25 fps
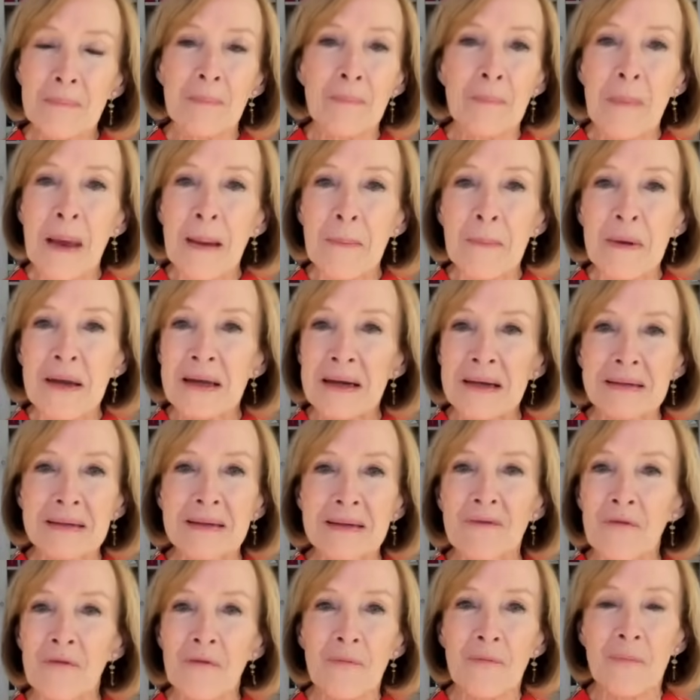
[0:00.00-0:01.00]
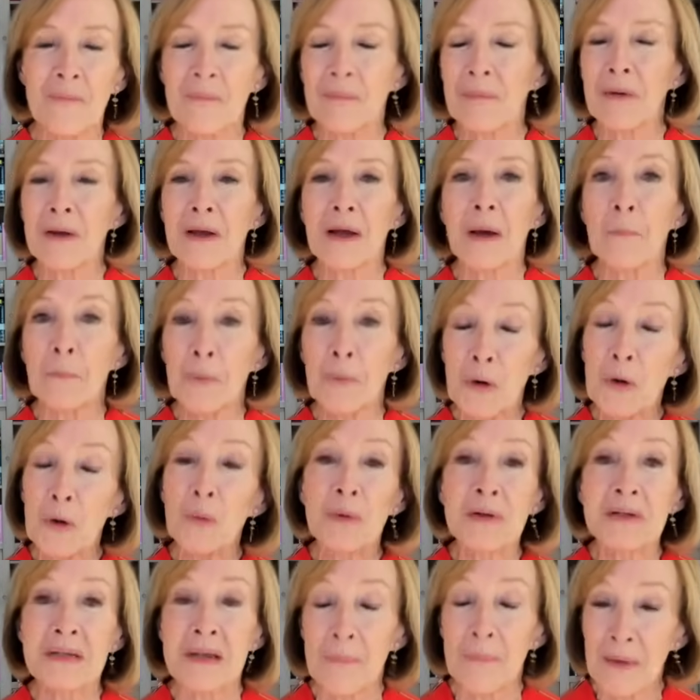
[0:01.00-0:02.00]
maybe doesn't
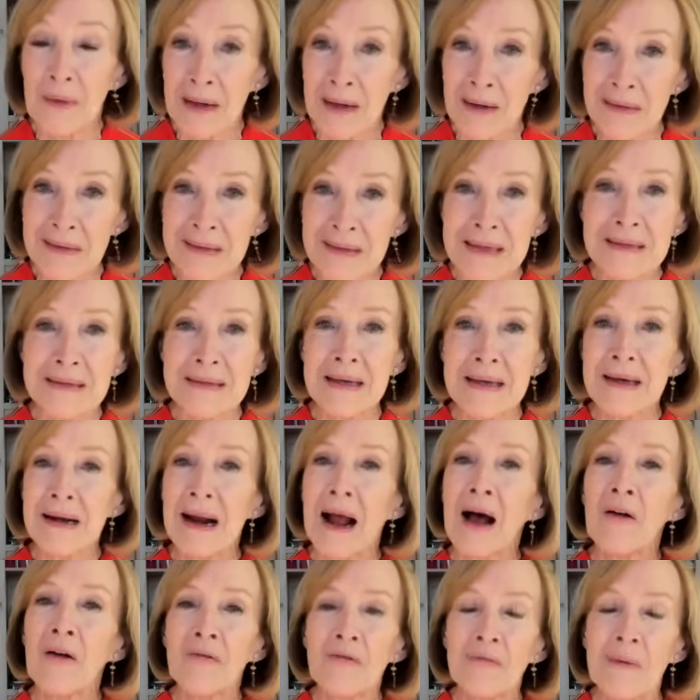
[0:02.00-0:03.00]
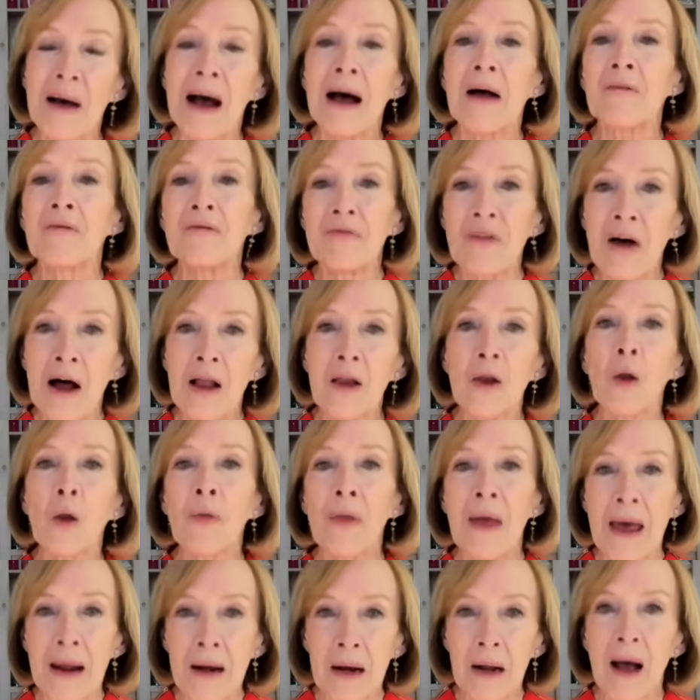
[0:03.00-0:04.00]
compute with something else they said, I'll follow
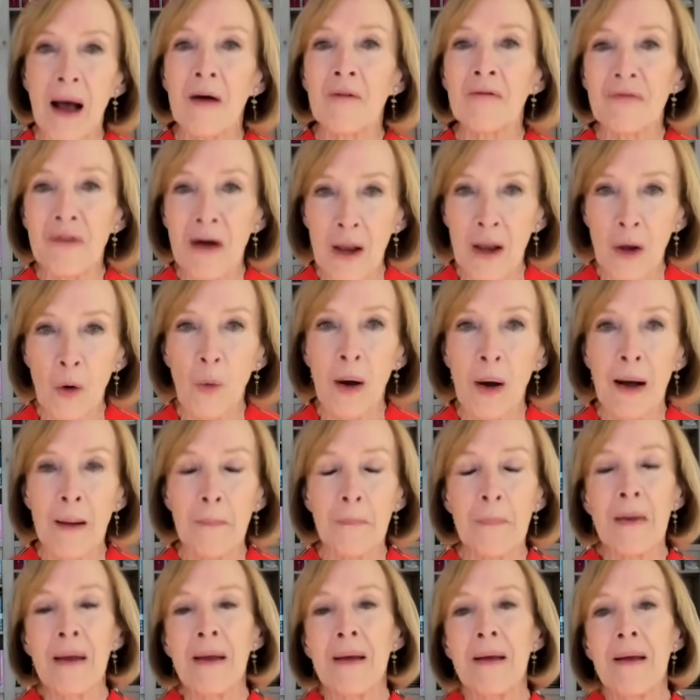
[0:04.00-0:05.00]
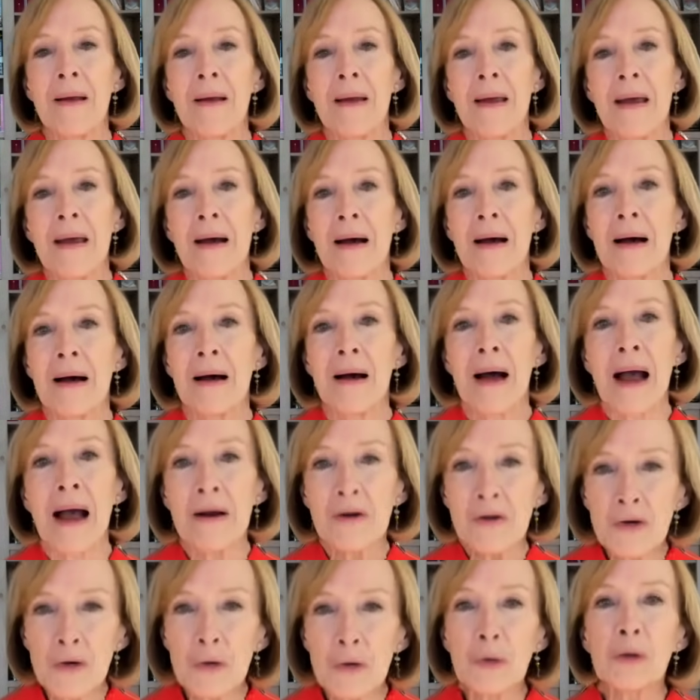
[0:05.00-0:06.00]
that. I'll follow up. I
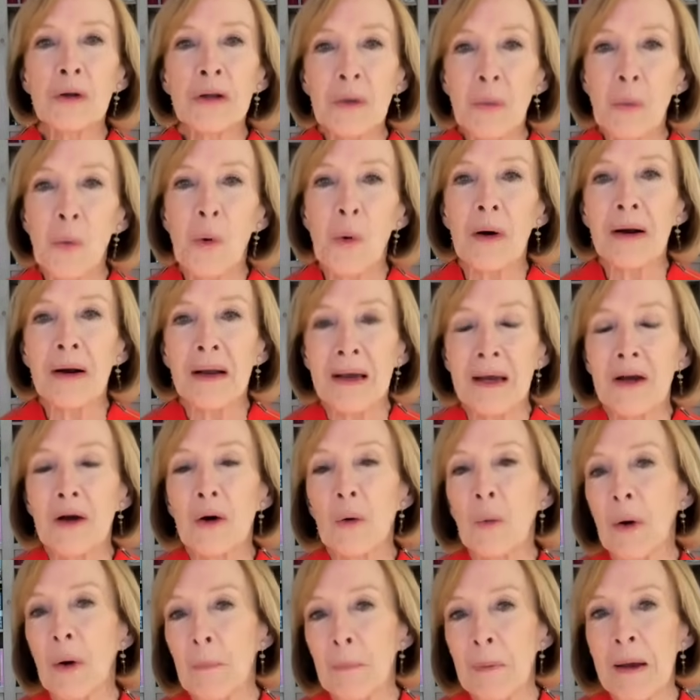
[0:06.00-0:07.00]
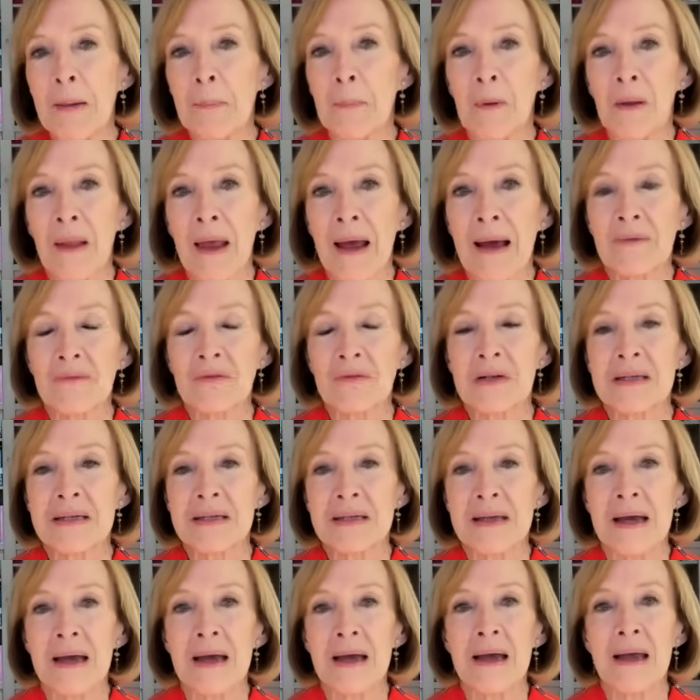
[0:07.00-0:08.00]
truly want to hear what people have to
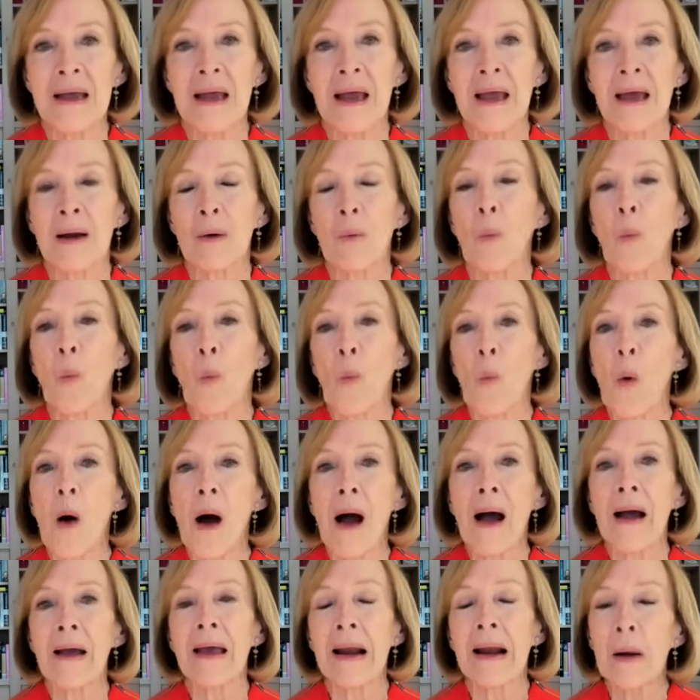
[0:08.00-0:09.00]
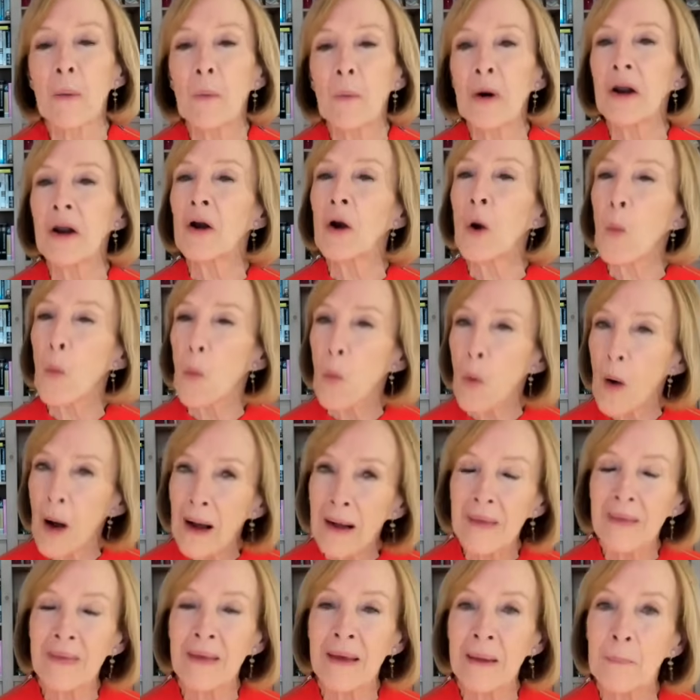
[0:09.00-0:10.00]
say and why, and I want to know
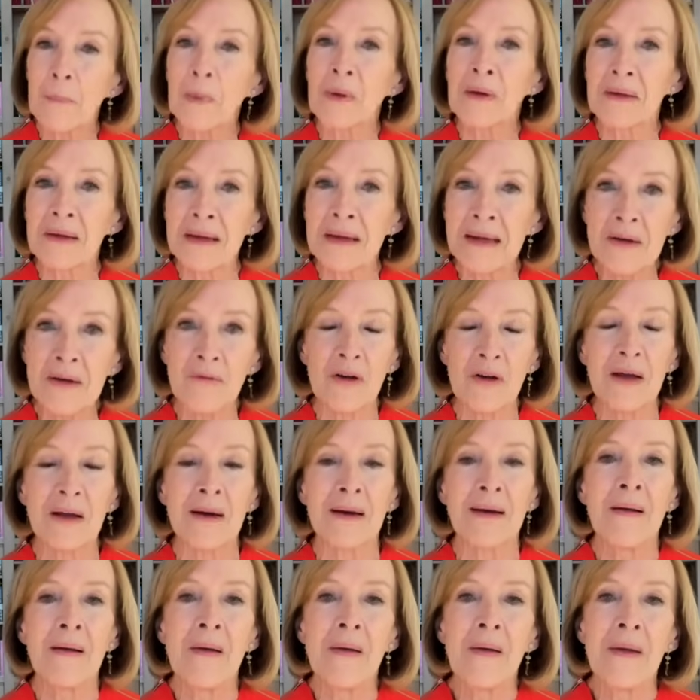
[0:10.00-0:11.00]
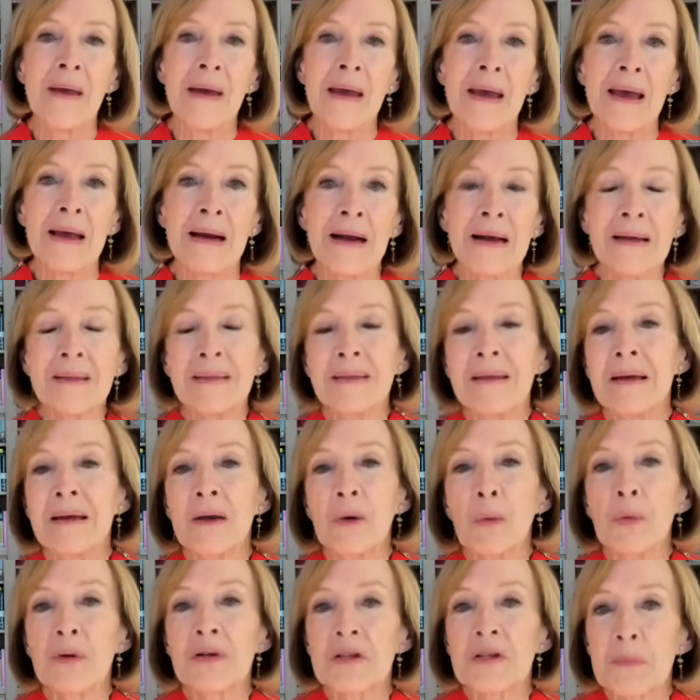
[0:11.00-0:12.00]
why they believe it. And I
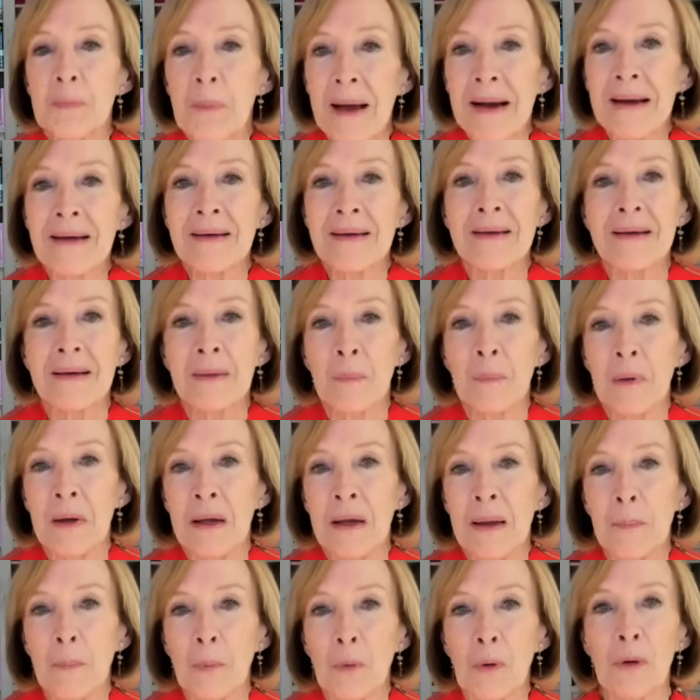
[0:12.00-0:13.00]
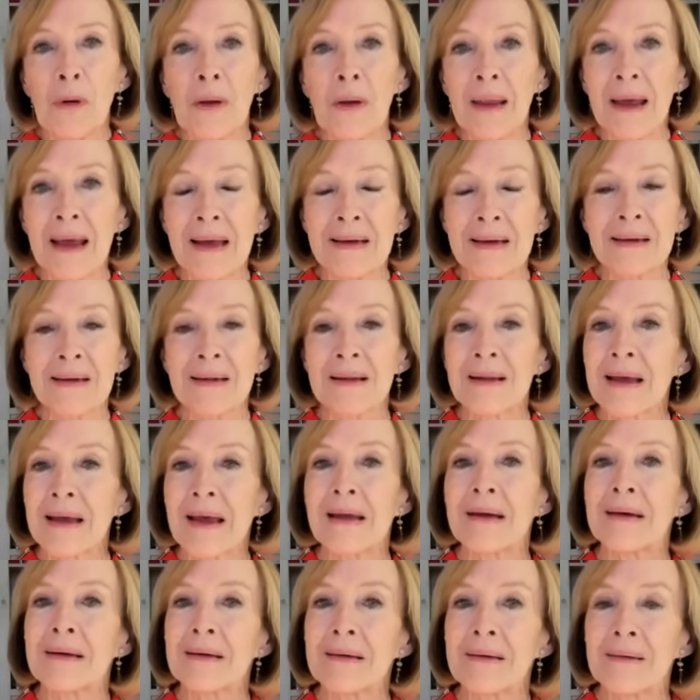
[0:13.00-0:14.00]
think respecting people
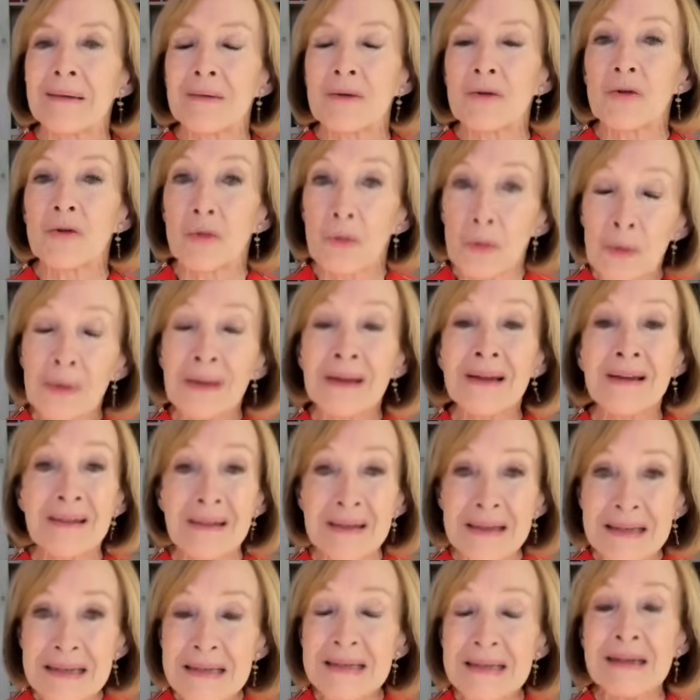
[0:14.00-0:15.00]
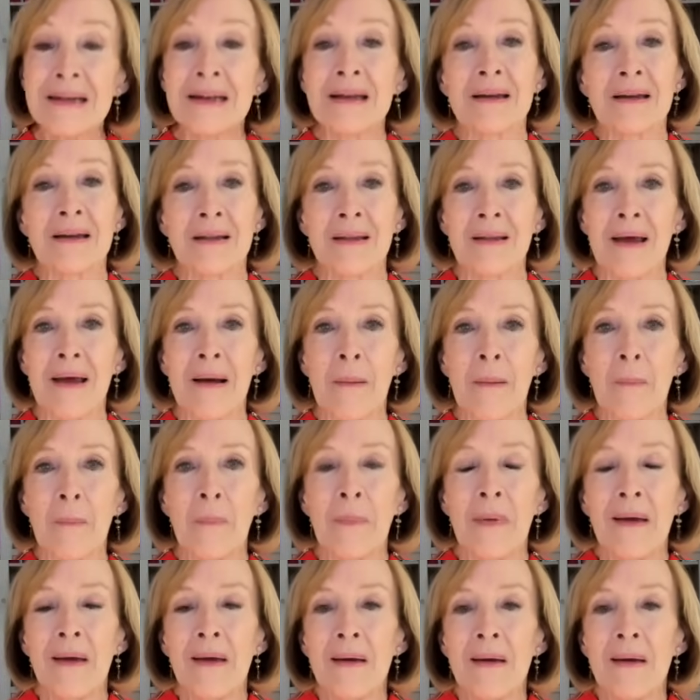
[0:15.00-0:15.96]
and truly listening to them